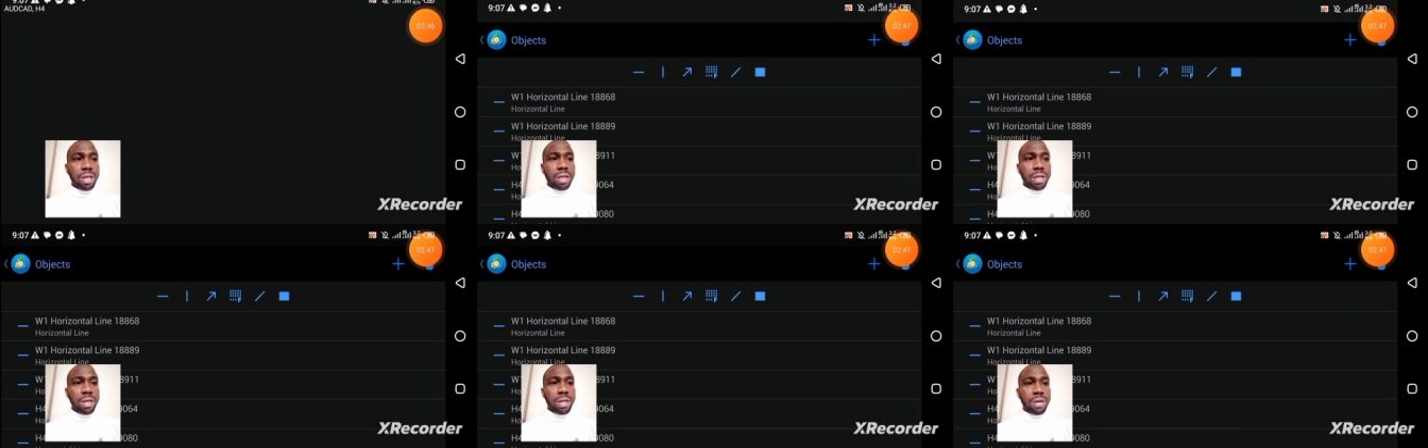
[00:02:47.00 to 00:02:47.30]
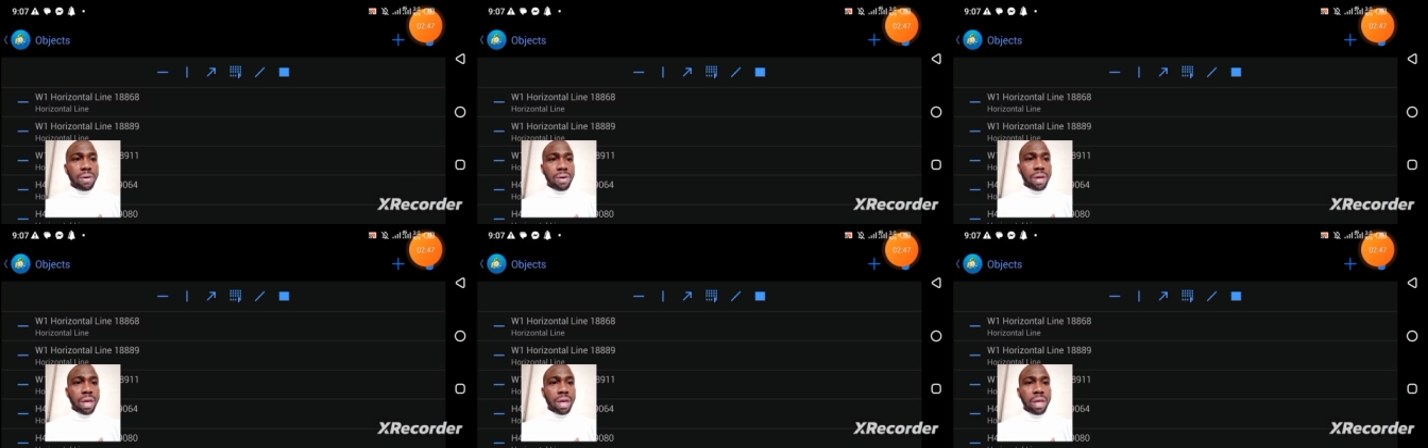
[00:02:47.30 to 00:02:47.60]

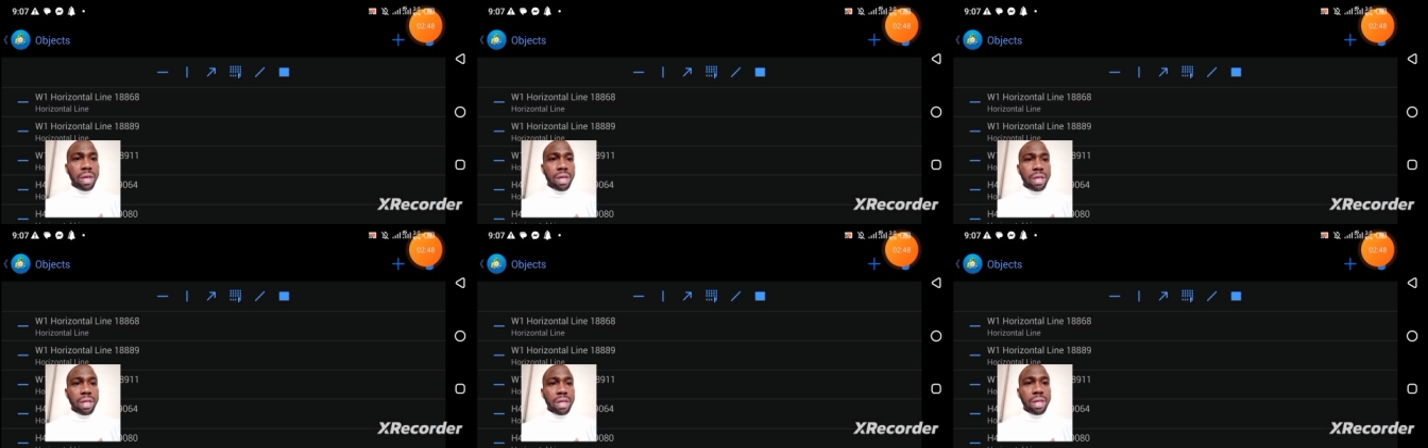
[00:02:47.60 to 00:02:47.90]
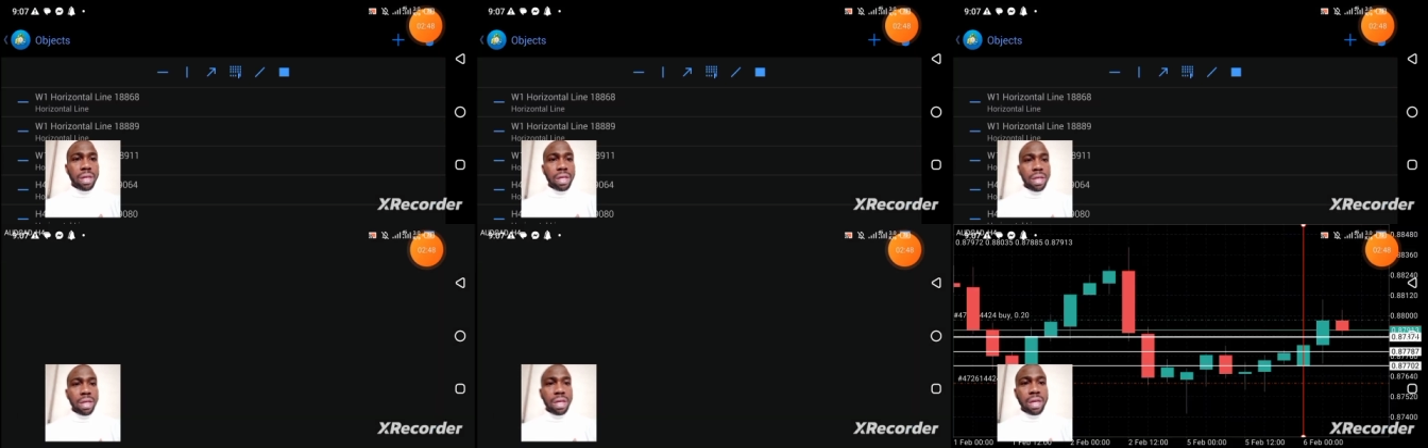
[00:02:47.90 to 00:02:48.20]
Okay,
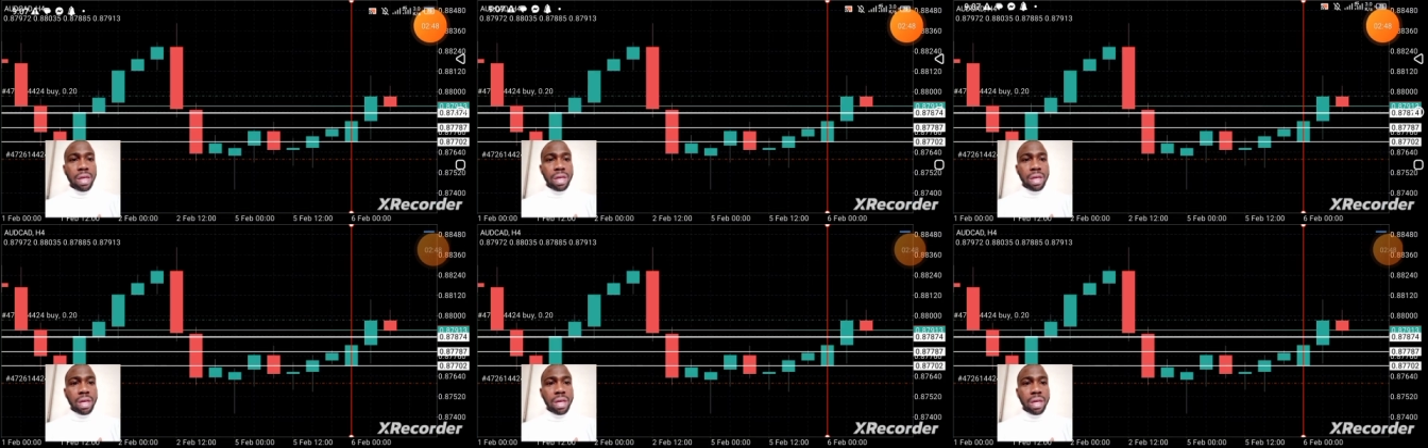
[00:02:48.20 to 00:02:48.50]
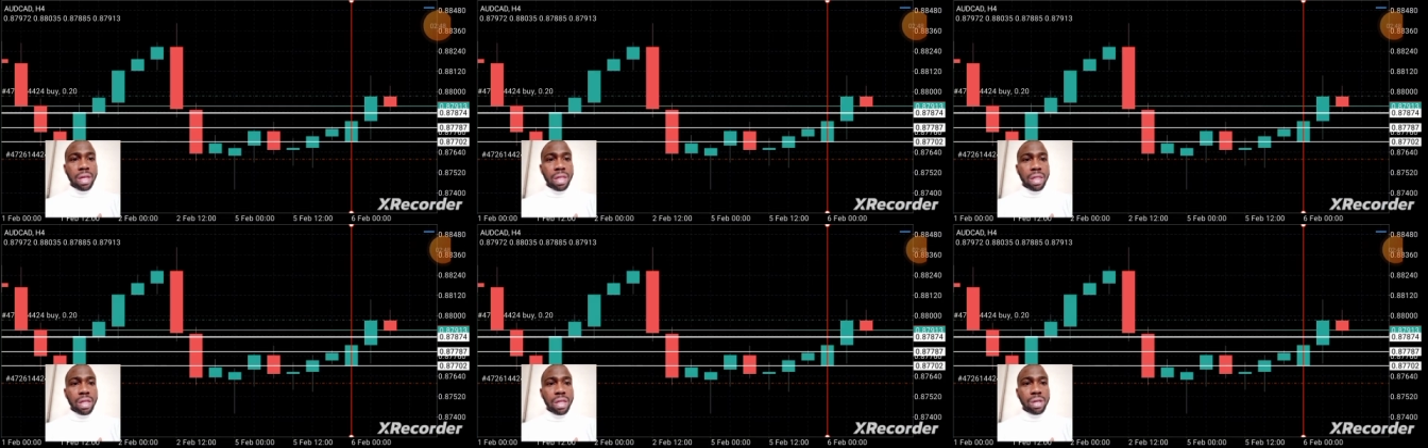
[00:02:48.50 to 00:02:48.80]

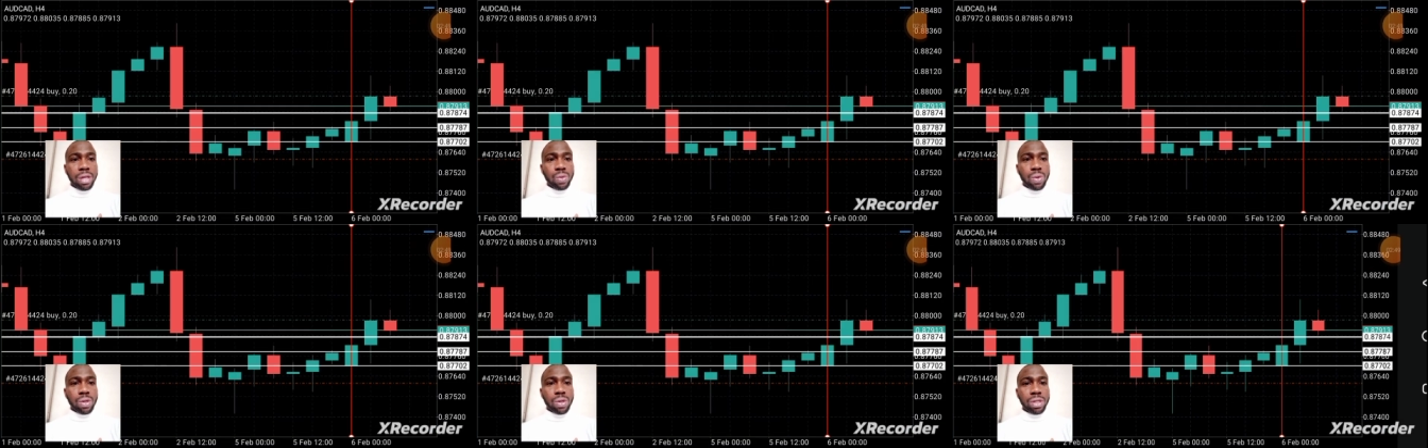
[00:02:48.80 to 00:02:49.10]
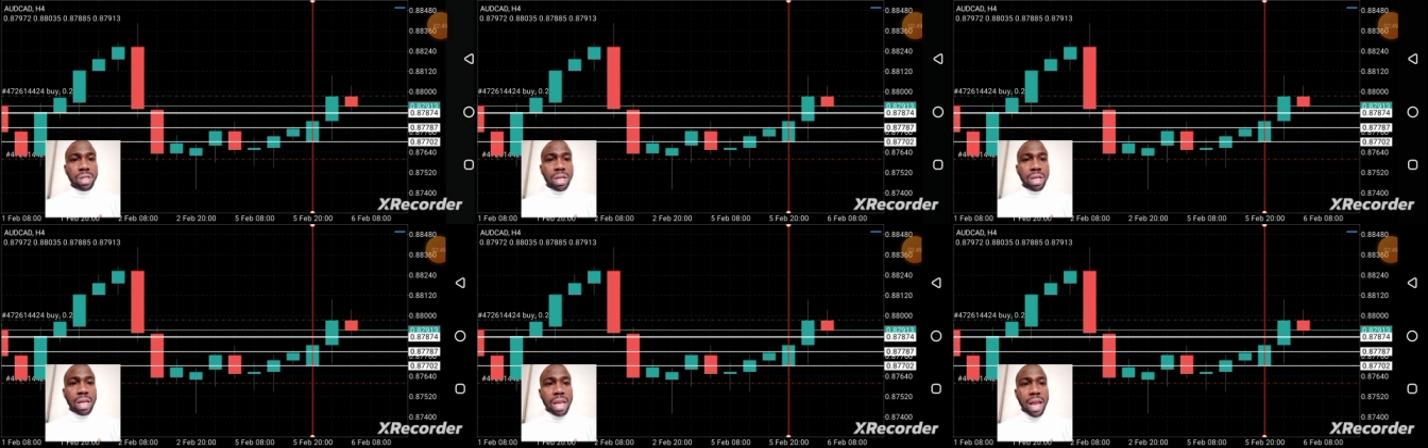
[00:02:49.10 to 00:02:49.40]
this was the
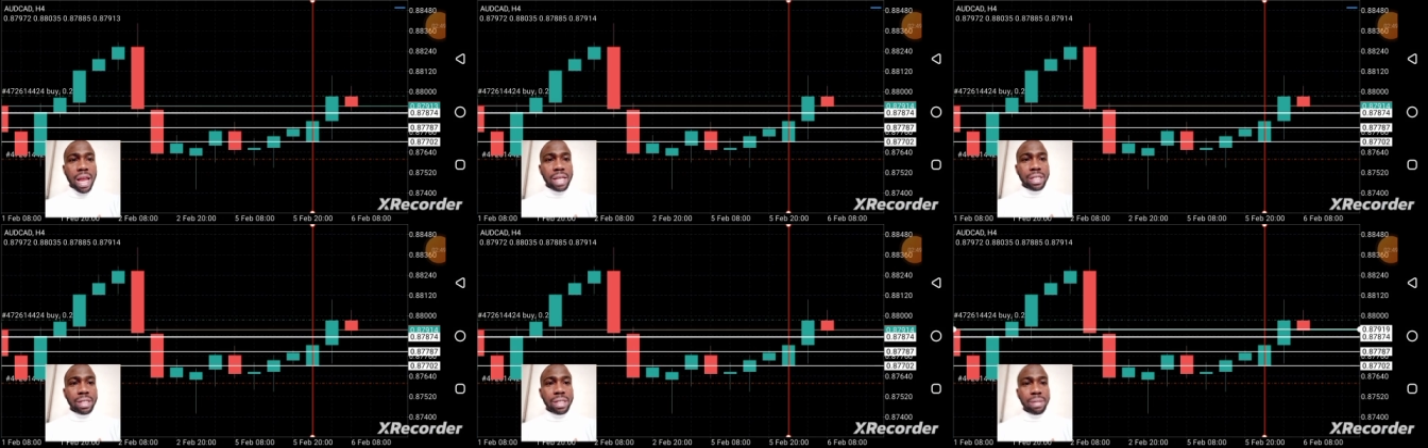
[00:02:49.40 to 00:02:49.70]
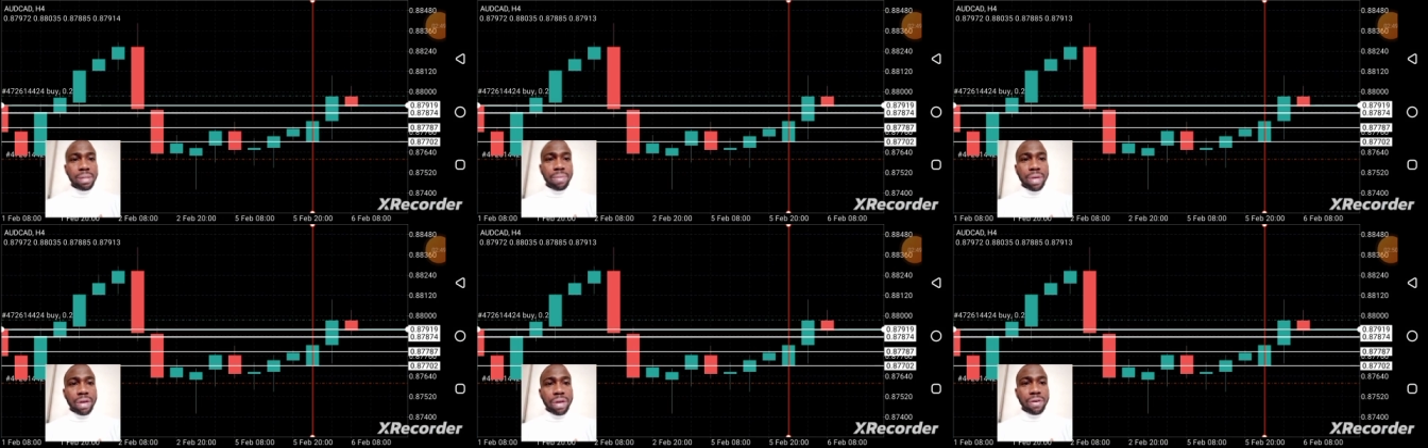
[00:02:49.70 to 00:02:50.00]
last
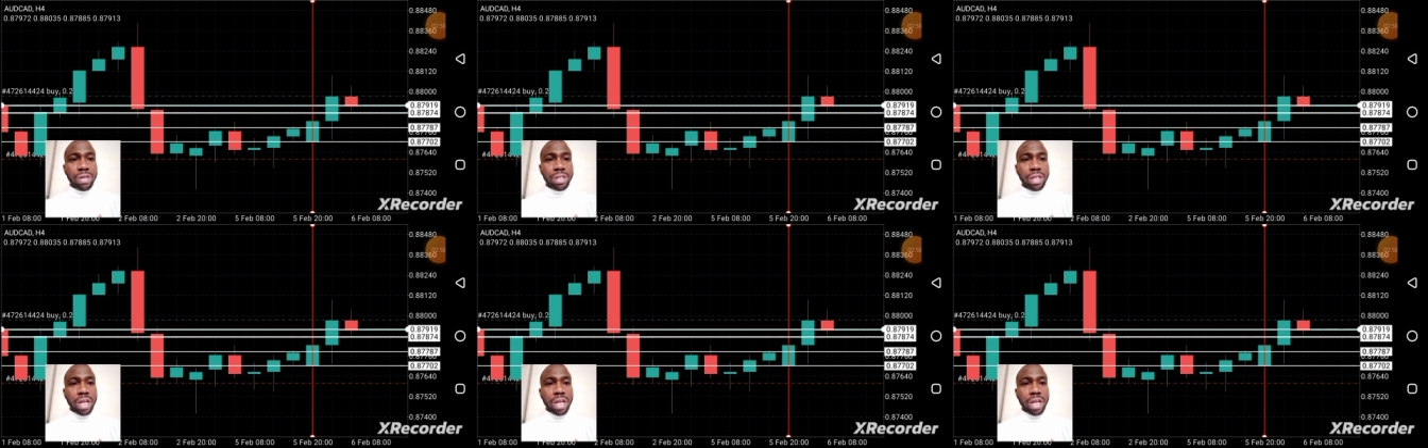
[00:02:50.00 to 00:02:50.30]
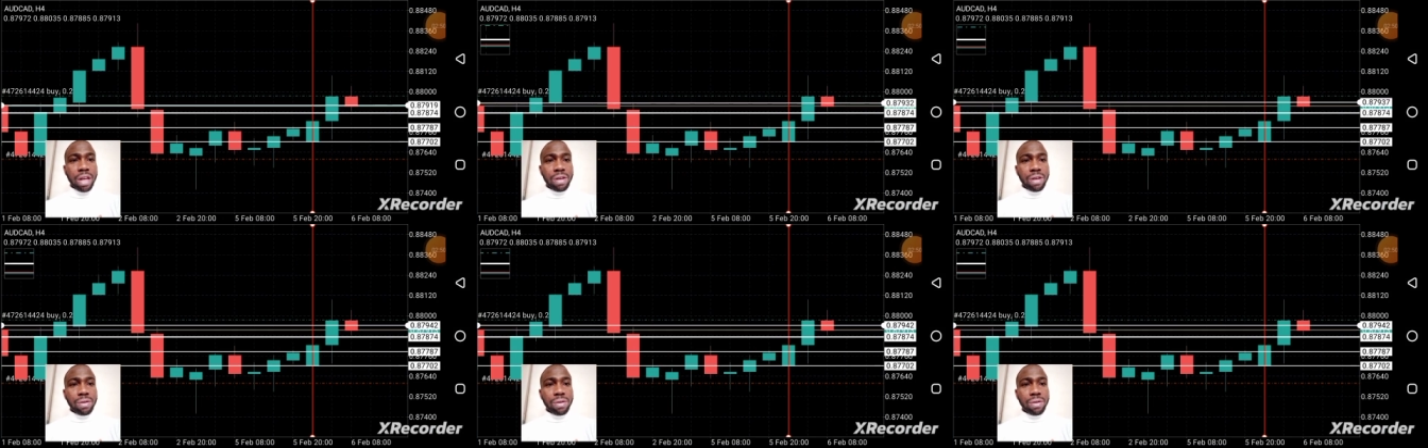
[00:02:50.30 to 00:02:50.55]
bearish candle.